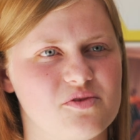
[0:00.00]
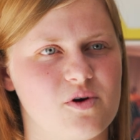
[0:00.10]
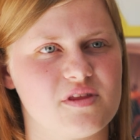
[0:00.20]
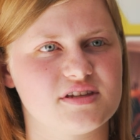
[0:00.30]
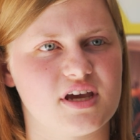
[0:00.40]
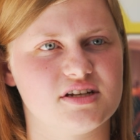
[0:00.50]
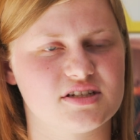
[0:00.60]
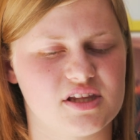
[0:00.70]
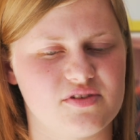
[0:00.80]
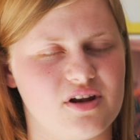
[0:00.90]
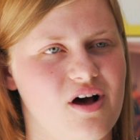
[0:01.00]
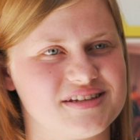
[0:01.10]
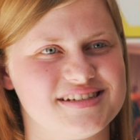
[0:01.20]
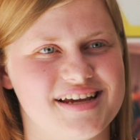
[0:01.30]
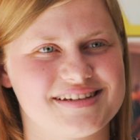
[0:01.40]
before this, I just lived in
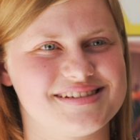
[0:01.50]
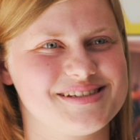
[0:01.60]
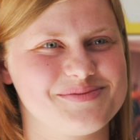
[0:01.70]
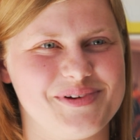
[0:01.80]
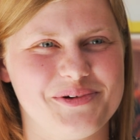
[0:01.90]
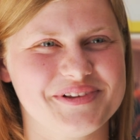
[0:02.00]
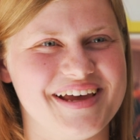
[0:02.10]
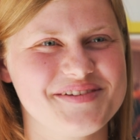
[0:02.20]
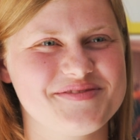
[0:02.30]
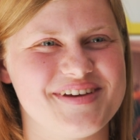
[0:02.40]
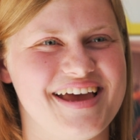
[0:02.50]
Austin, Texas my whole life.